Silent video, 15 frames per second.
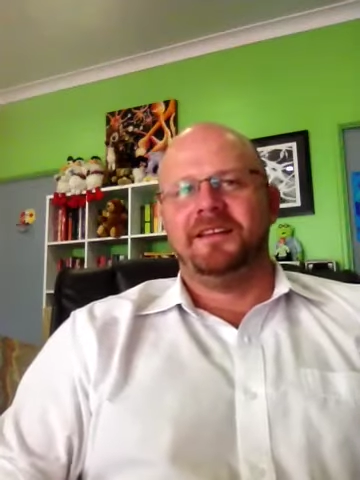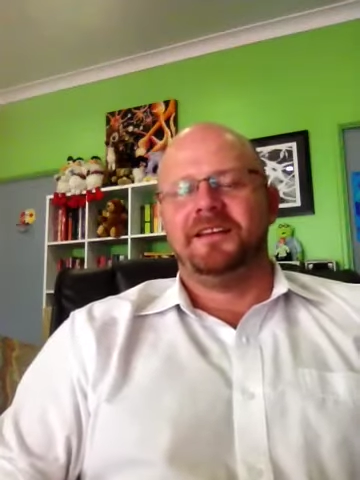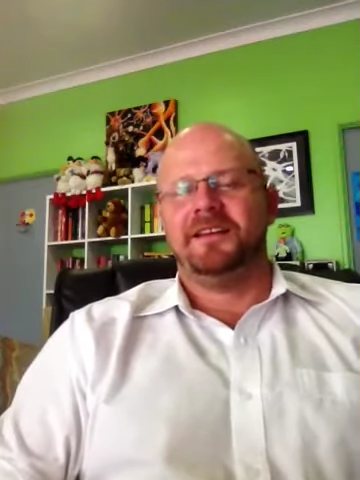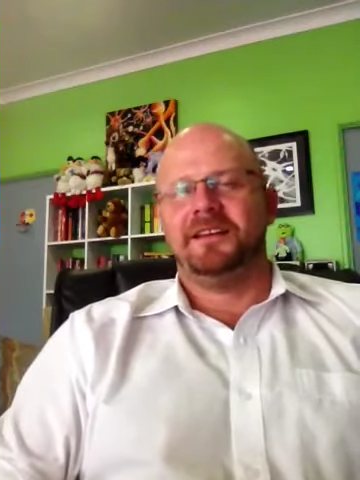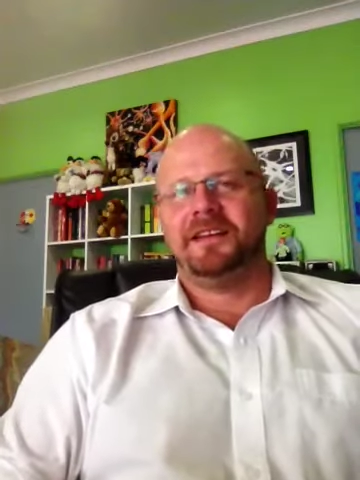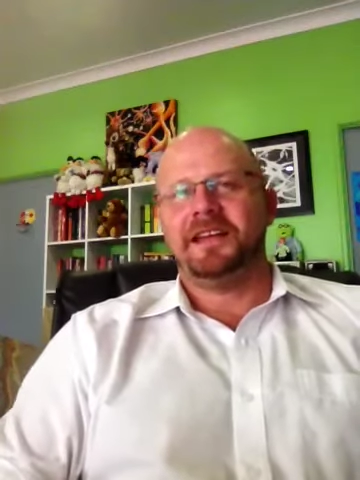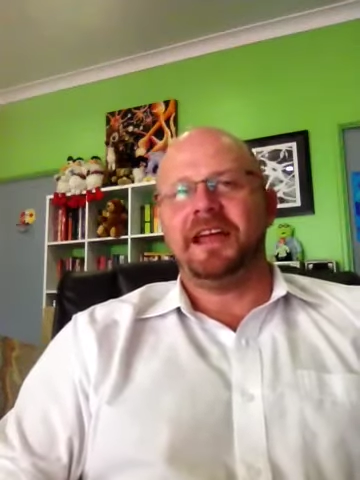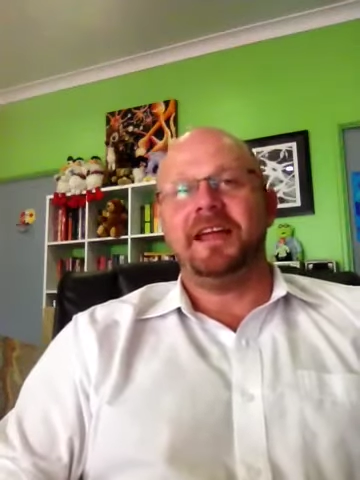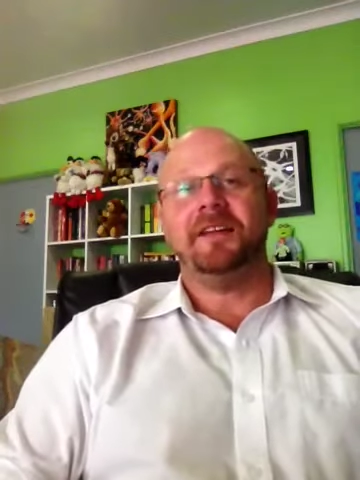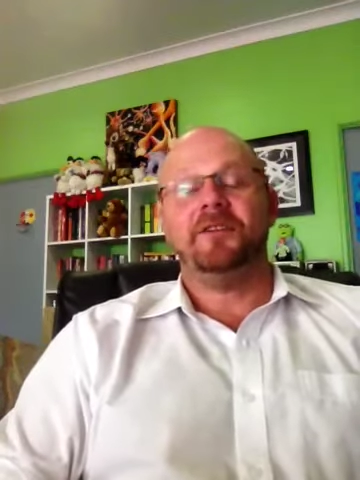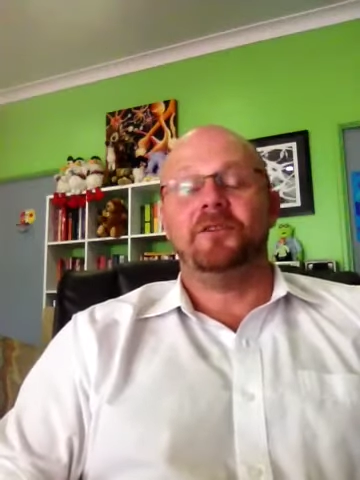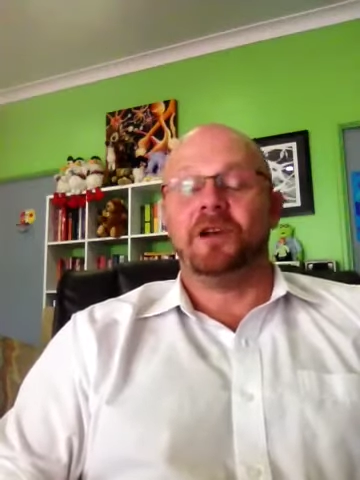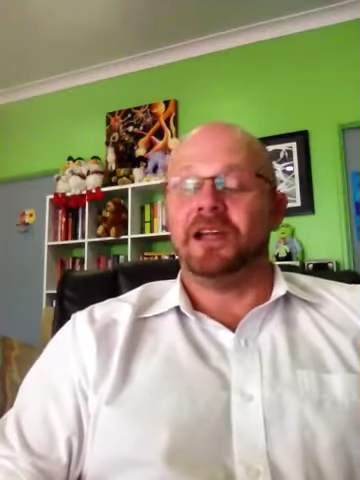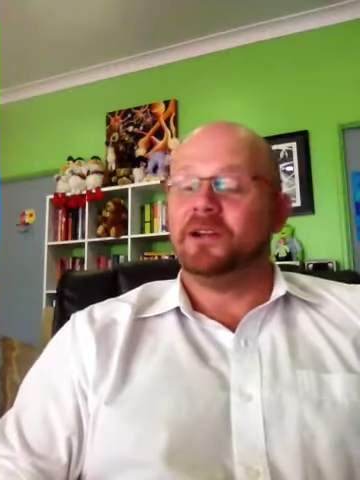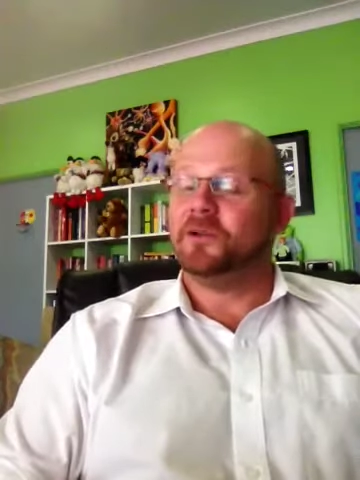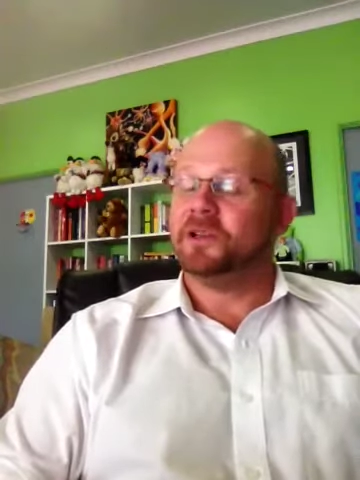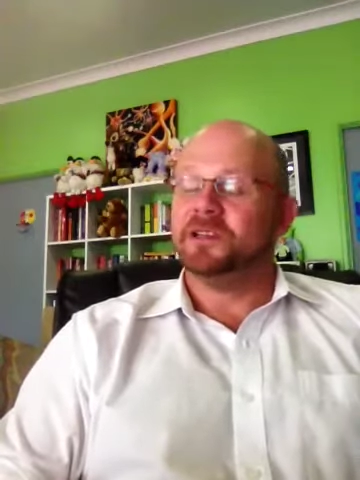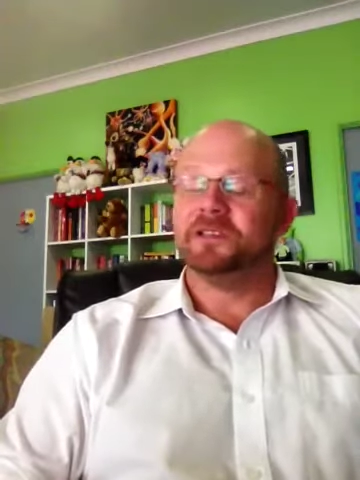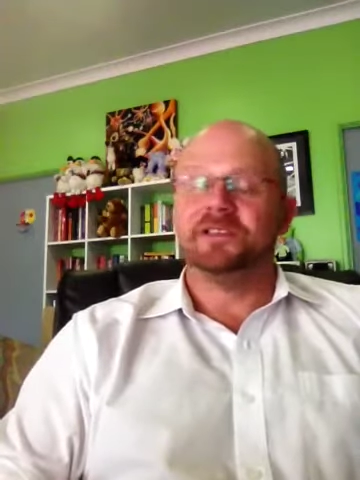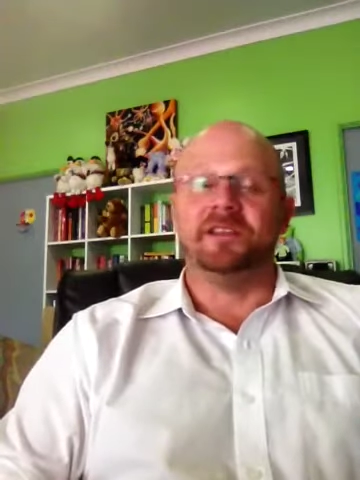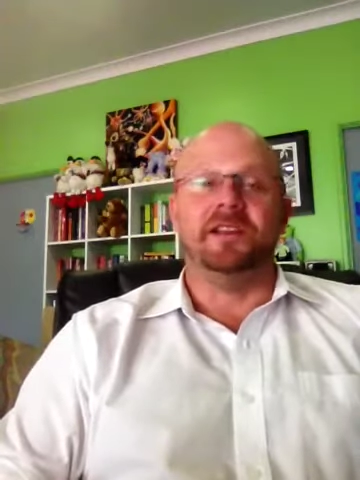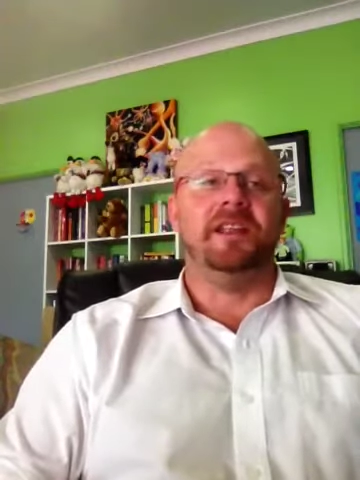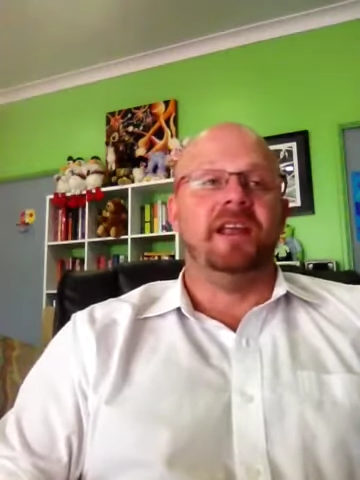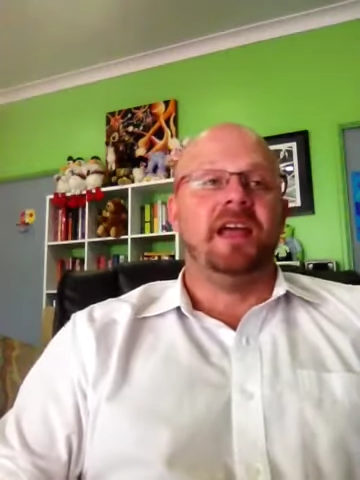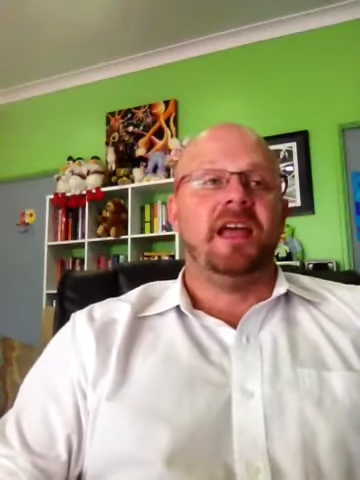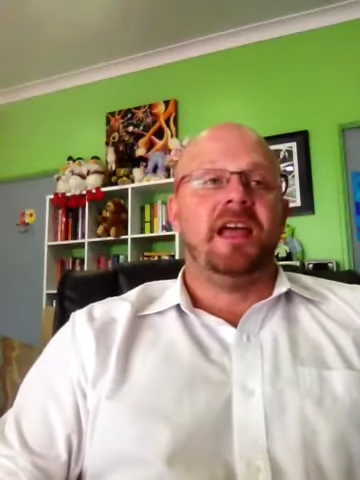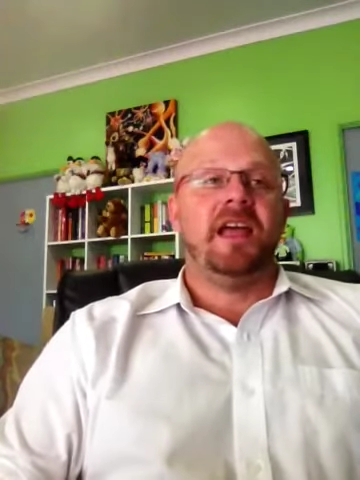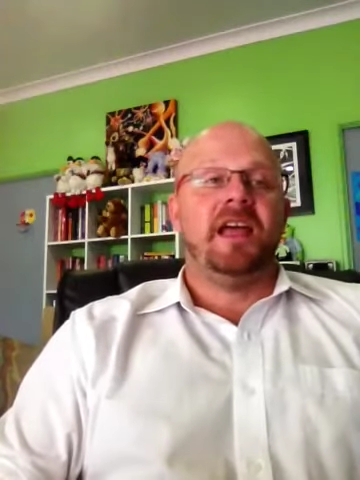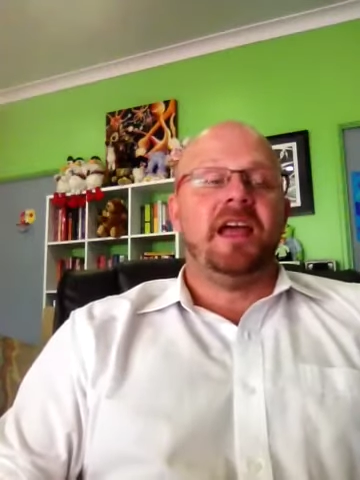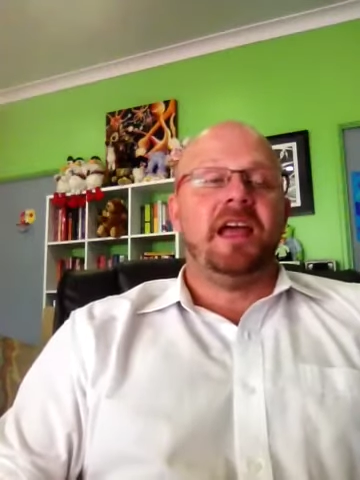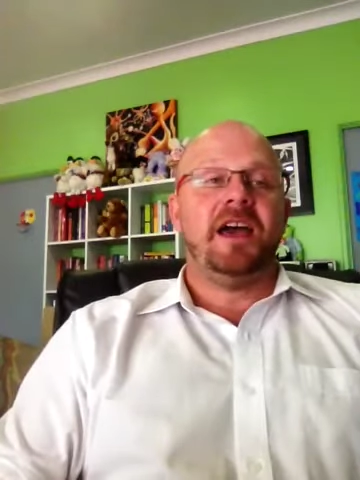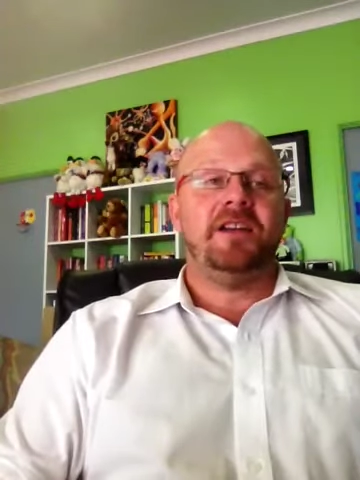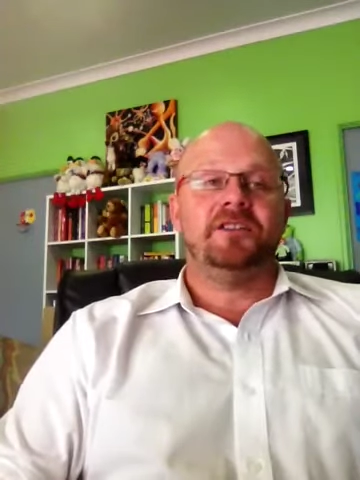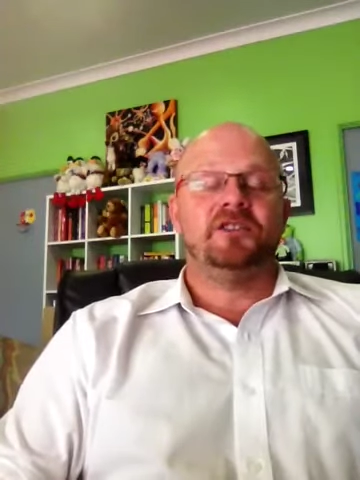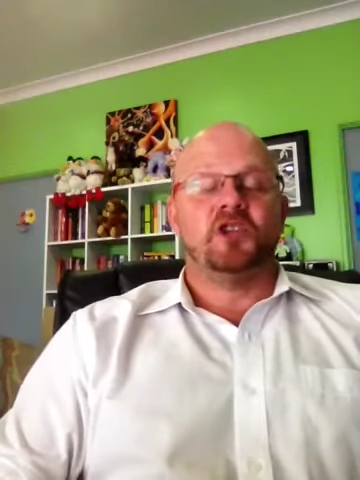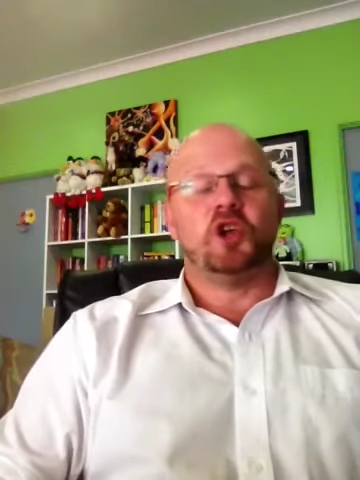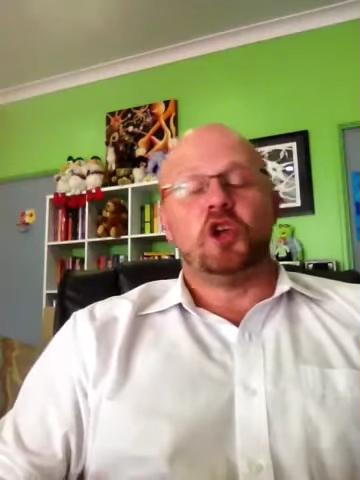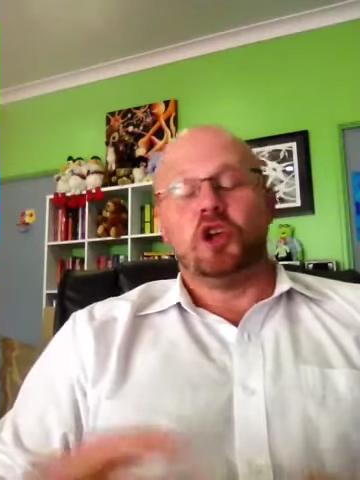Okay, great question. How does